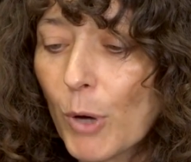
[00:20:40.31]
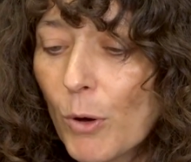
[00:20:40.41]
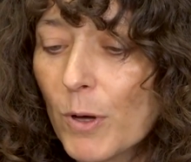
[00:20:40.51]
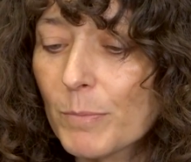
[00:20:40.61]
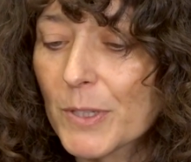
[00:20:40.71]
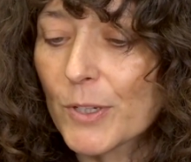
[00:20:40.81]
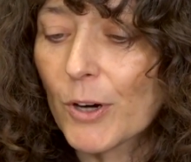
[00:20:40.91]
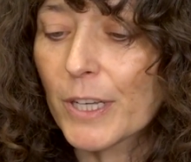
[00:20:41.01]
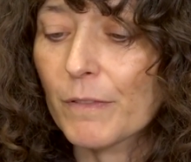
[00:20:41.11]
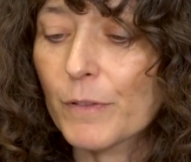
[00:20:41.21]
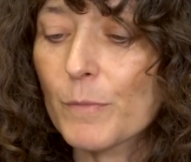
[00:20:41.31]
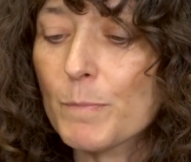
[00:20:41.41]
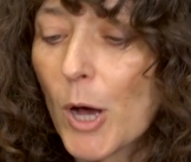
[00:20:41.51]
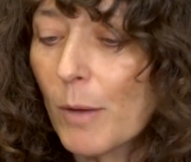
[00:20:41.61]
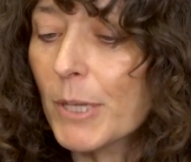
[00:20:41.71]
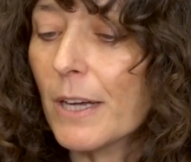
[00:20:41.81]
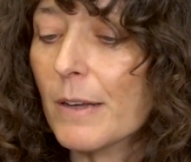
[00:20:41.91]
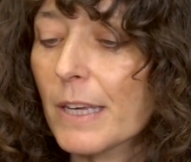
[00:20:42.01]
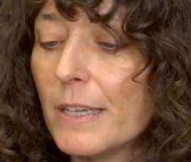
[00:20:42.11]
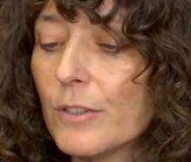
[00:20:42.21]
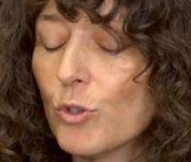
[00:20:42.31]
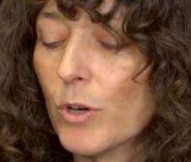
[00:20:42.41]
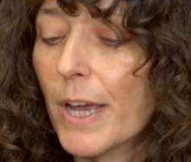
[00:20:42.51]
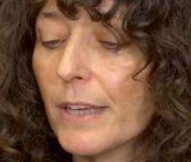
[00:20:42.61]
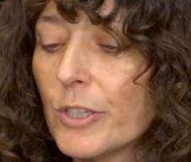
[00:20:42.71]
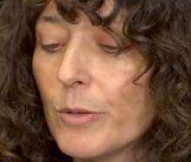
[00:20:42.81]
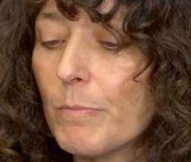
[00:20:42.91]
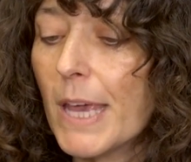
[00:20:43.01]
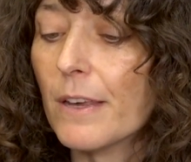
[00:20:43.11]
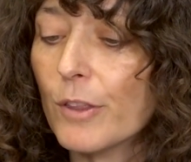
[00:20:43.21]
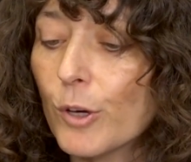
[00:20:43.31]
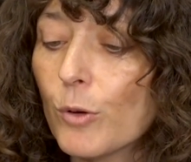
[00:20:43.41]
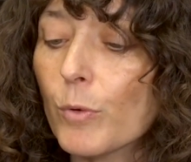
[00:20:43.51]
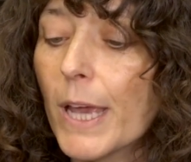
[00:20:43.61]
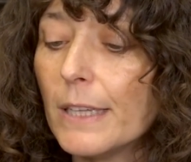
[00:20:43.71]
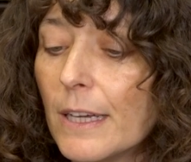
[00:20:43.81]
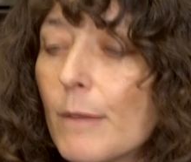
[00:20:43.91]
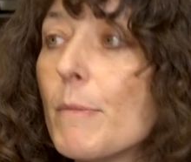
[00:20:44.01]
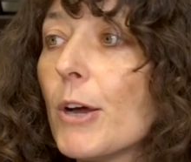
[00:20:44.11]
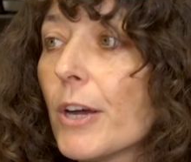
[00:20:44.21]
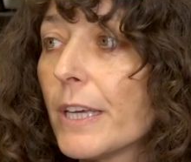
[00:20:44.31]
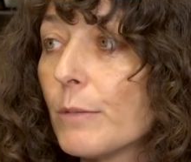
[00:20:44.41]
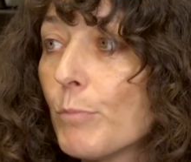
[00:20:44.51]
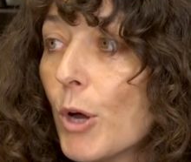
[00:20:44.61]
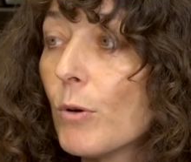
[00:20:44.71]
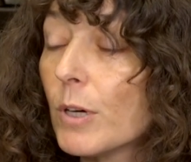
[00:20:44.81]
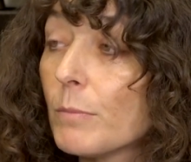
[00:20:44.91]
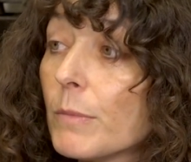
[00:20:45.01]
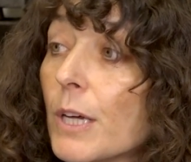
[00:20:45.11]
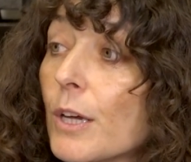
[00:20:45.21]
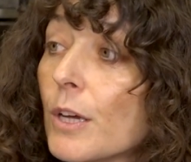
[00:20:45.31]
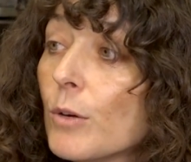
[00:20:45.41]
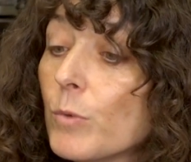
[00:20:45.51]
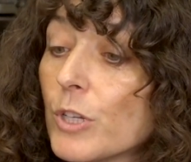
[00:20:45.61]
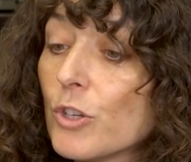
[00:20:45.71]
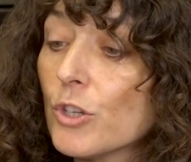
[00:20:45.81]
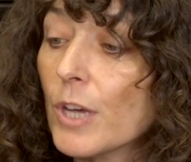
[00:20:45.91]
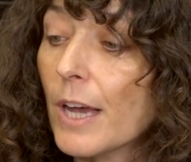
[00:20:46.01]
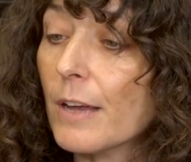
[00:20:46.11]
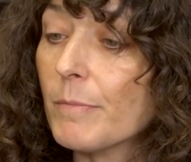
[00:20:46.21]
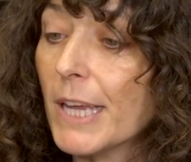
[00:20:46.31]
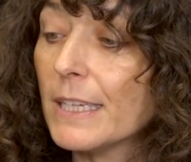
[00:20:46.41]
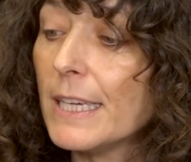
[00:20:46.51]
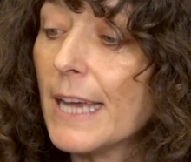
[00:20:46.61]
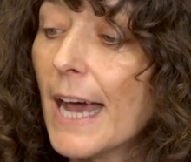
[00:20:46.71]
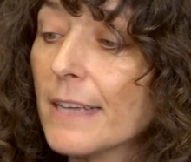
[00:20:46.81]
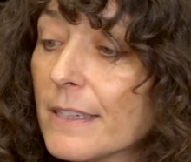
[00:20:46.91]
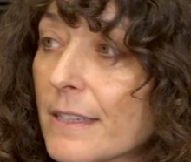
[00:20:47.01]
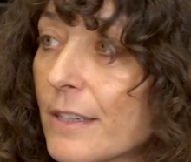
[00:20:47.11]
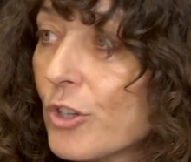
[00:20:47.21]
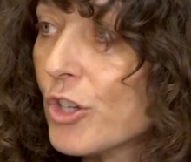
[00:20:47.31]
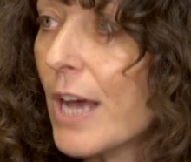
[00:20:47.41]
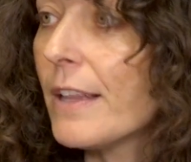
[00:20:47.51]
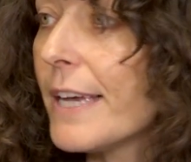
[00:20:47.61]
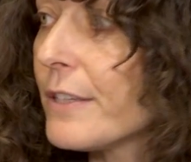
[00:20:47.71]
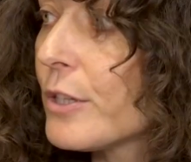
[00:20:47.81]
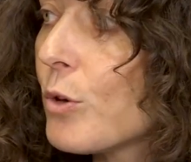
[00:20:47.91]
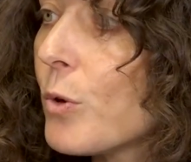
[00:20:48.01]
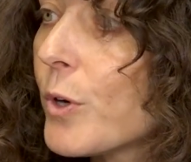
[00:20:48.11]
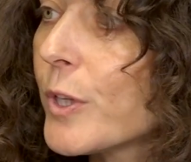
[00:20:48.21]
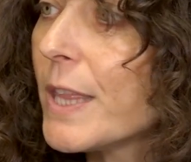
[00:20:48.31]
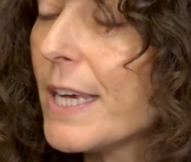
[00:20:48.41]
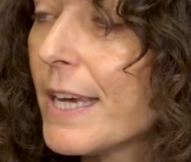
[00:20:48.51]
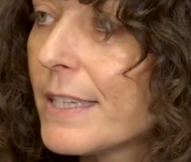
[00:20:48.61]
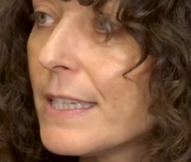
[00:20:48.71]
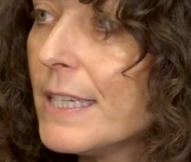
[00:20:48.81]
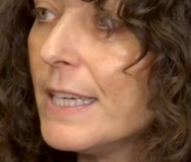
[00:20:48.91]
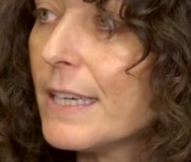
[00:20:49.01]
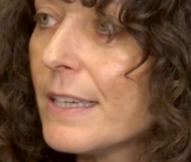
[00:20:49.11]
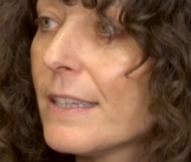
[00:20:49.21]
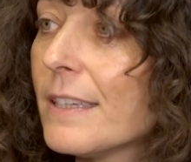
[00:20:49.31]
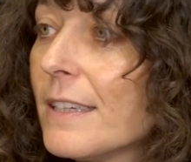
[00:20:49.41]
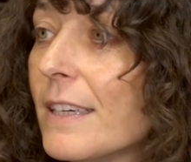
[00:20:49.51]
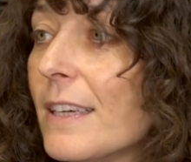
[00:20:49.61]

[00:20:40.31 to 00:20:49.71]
poem, starting from Paumanok, he's trying to make the great American poem, which, and he asks, shall I scorn the antique?